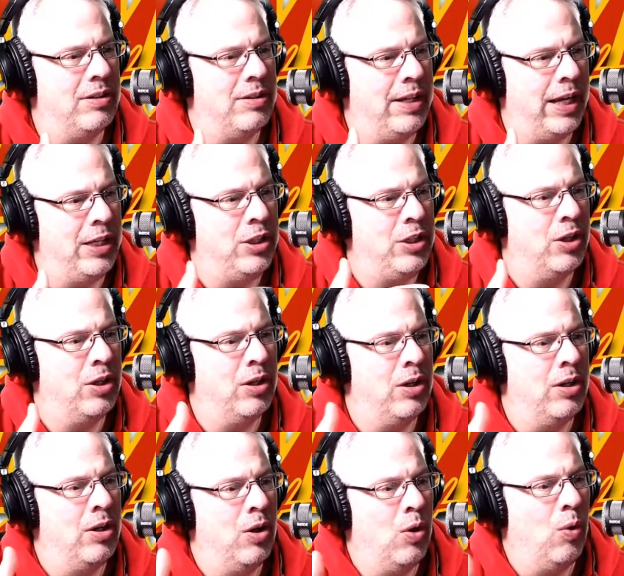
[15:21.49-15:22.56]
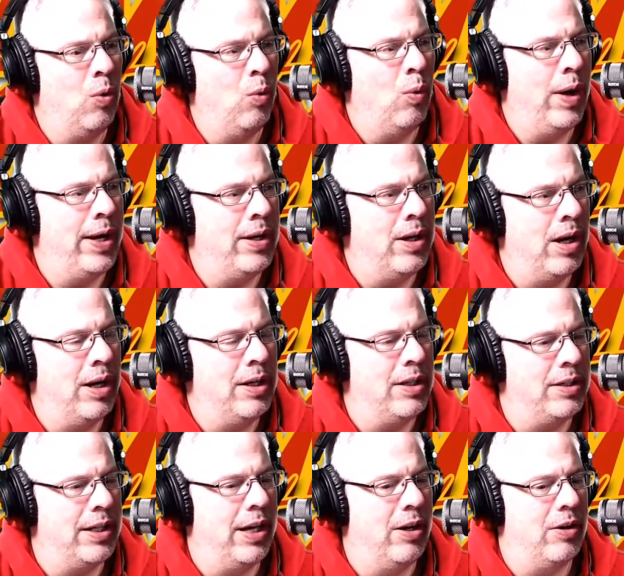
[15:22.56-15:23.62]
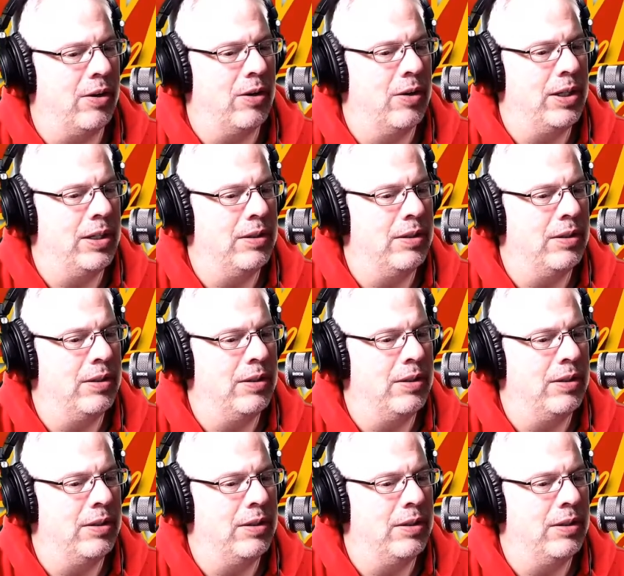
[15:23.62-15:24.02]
tenure went on in Calgary,